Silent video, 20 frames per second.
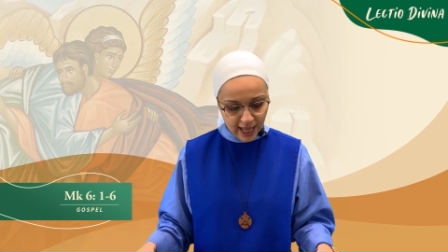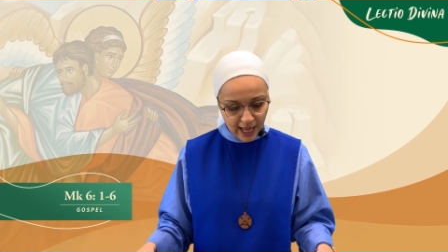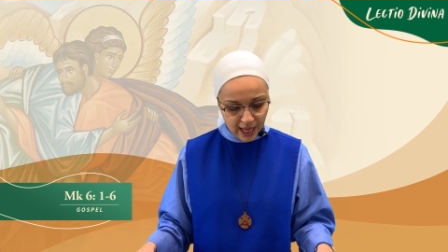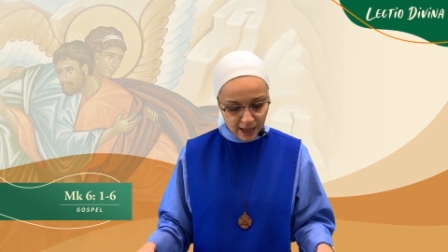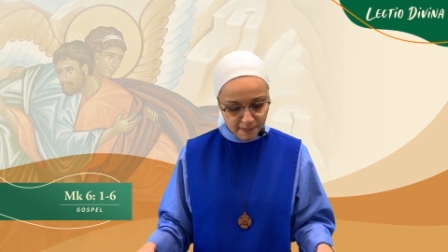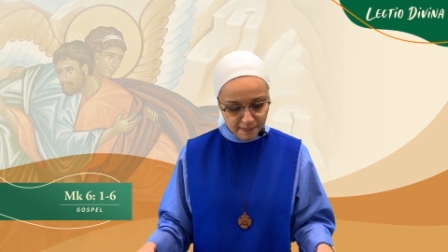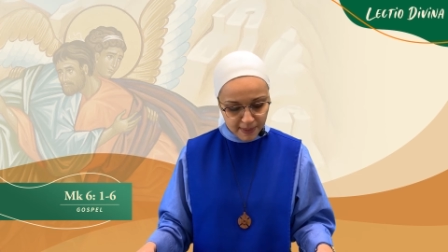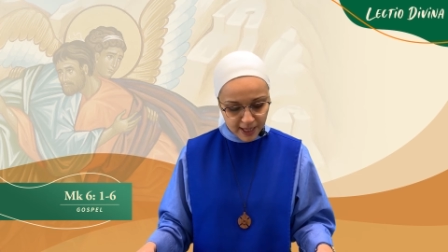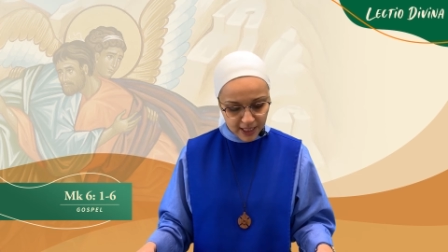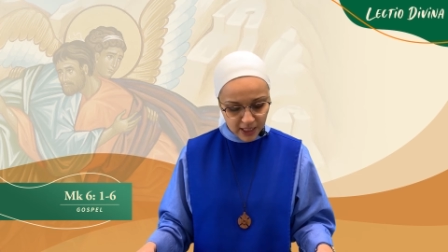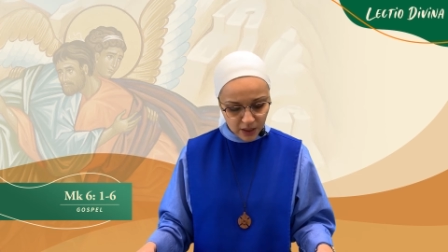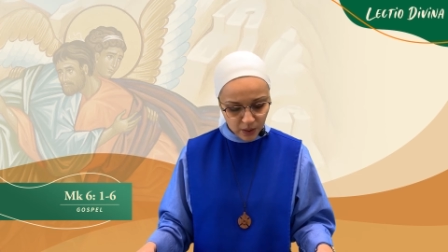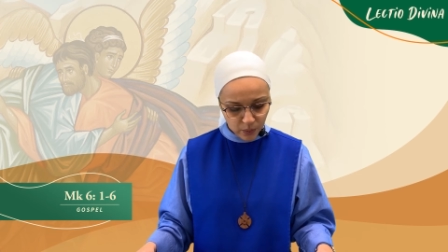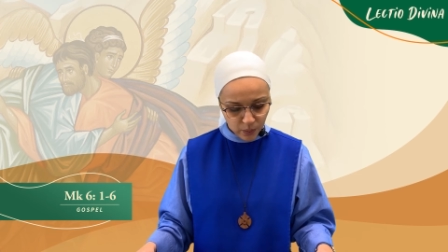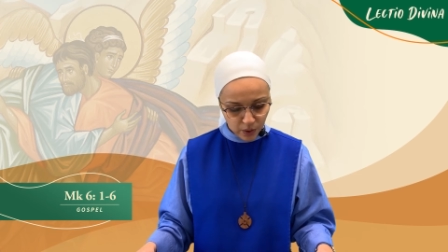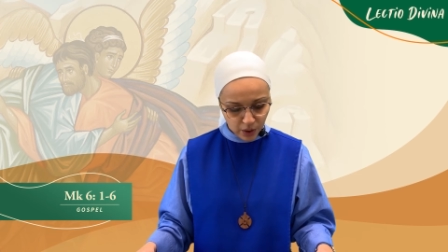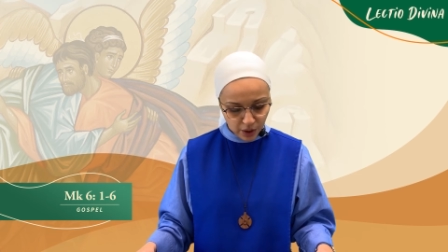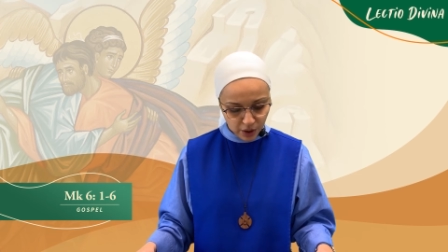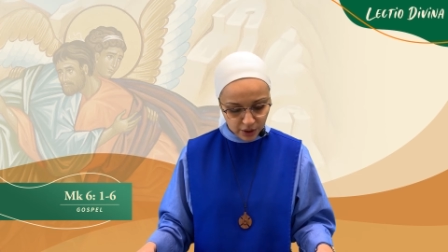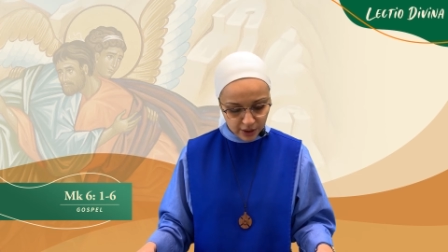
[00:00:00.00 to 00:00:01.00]
and many who
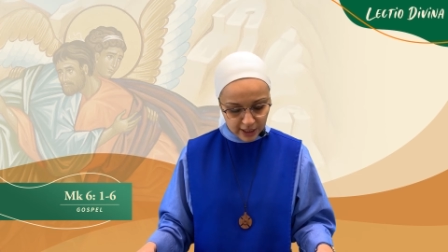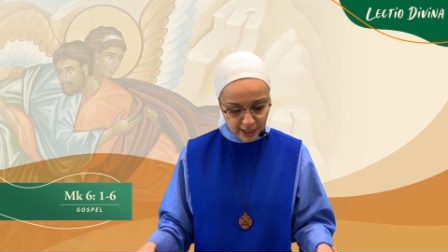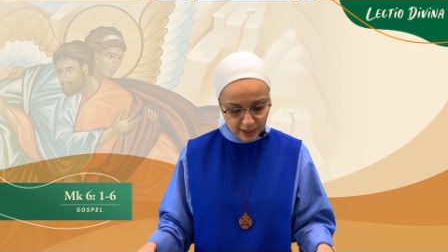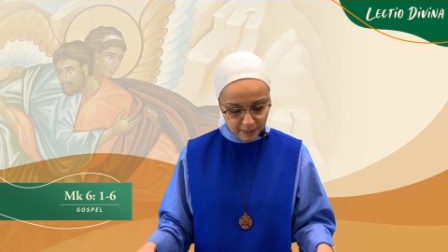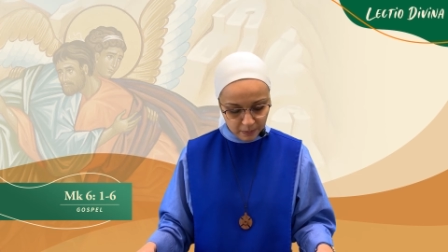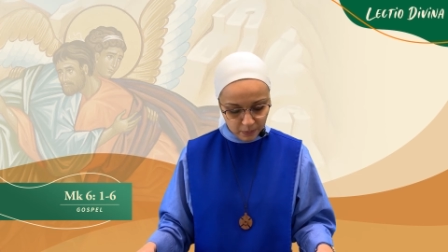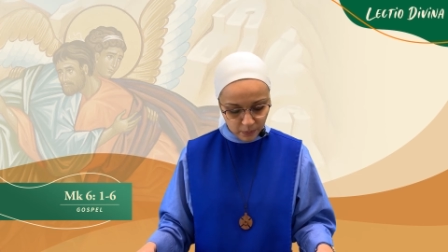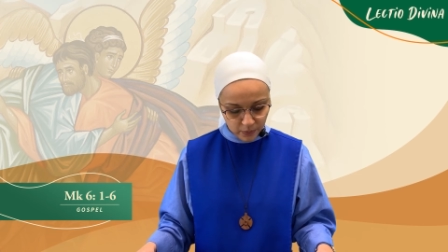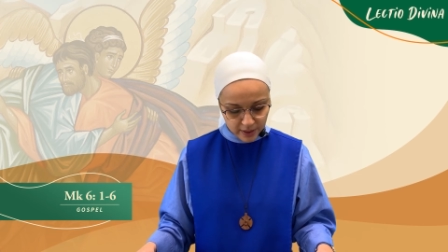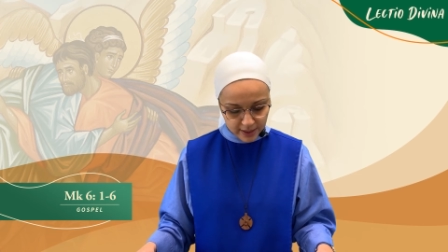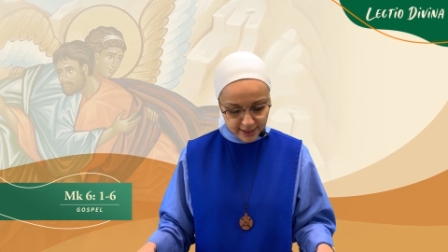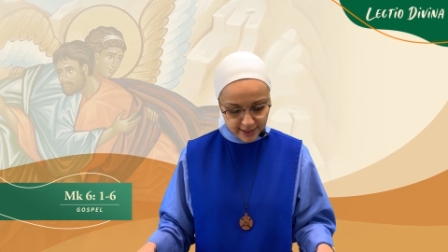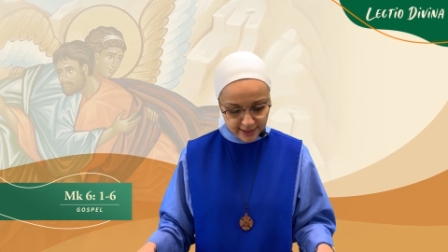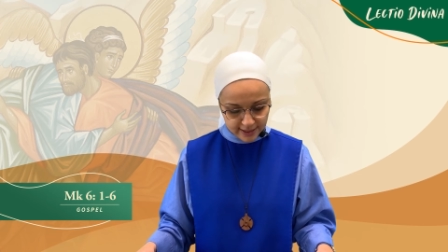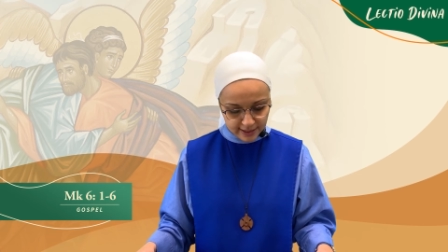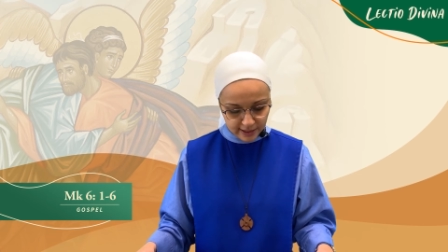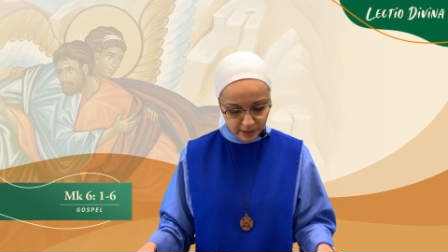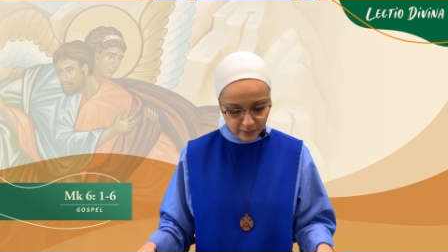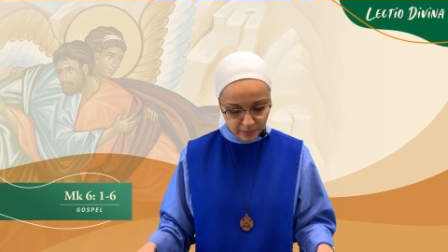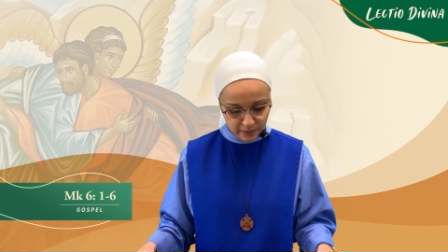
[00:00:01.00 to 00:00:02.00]
heard him were
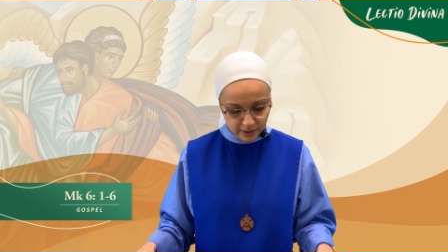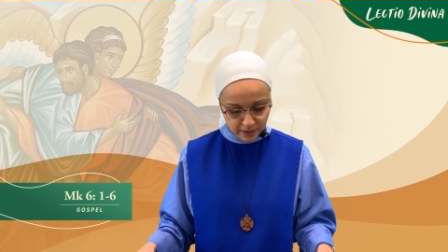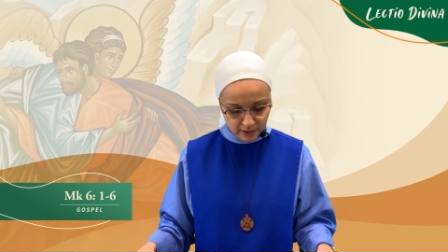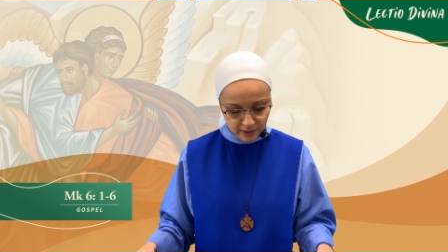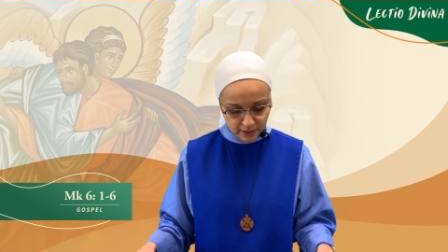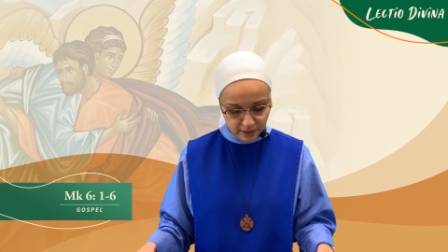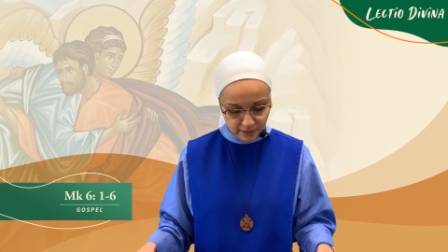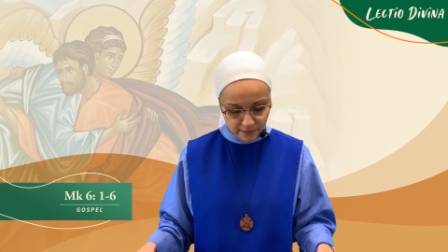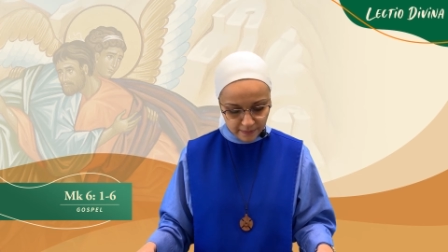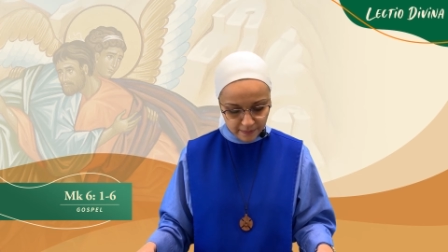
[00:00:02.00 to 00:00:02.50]
astounded.